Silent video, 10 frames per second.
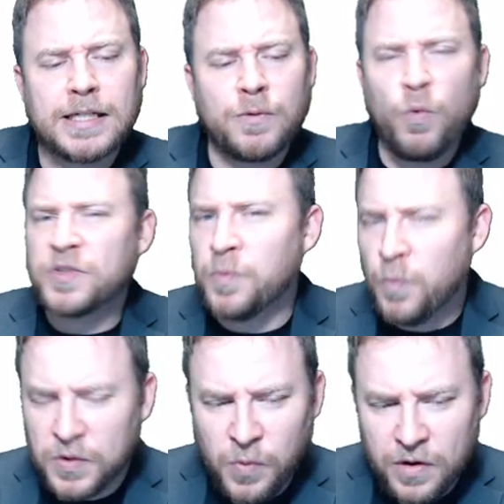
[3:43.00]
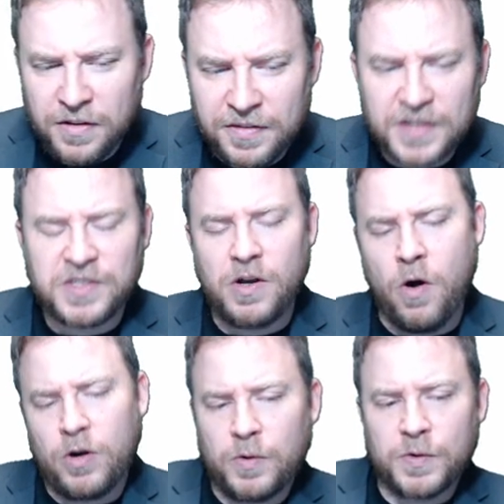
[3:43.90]
what's one of the things the
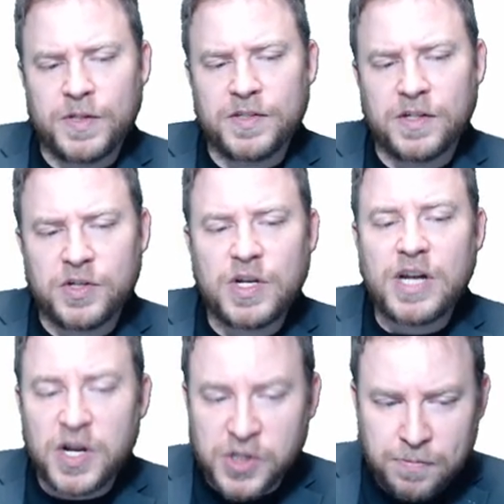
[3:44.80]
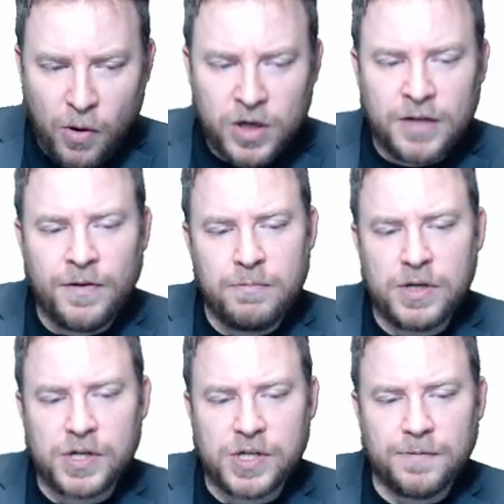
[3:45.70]
article says that you need? A spark of
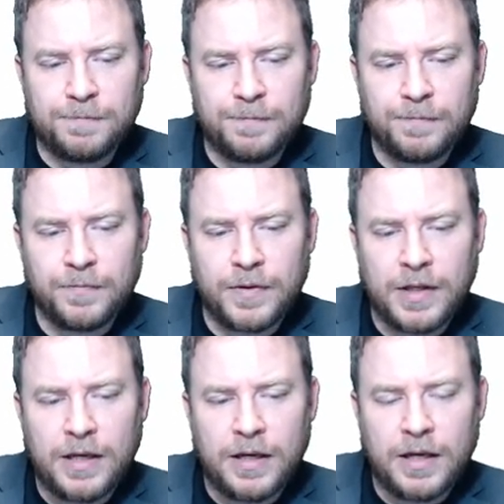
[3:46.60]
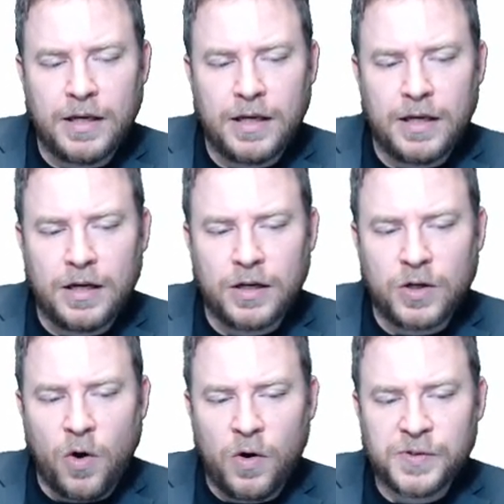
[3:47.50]
ambition.
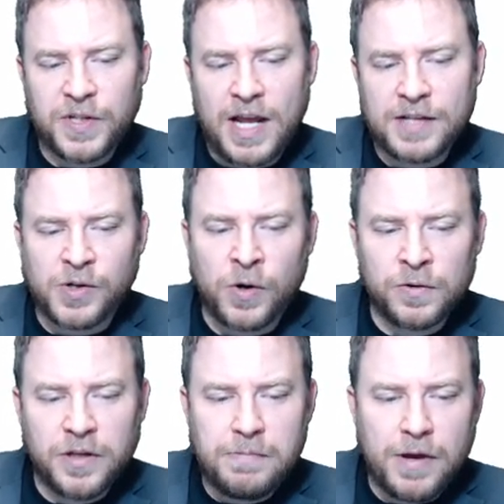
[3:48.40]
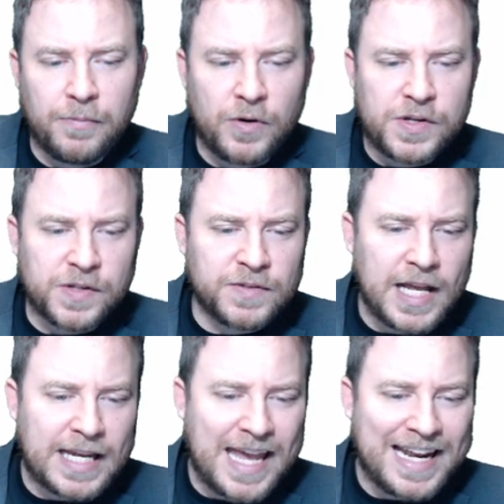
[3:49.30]
Carlsen has early memories of
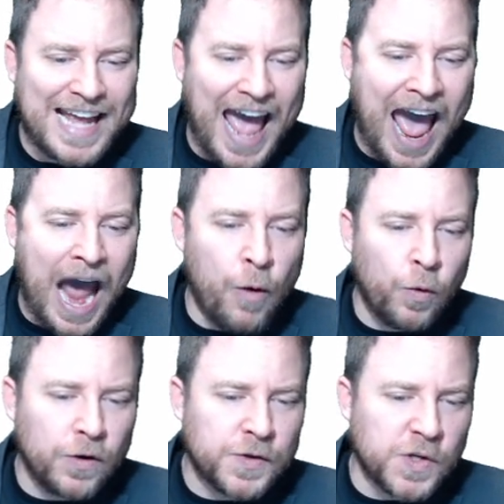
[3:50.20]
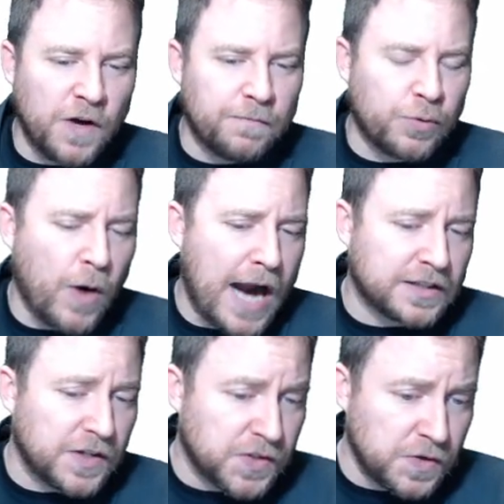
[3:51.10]
dedicating hours of
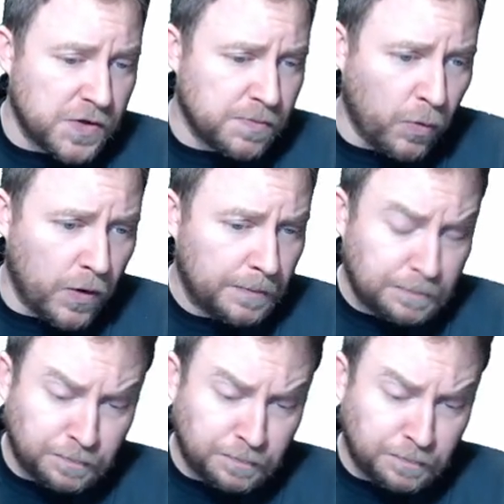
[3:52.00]
practice to the sport.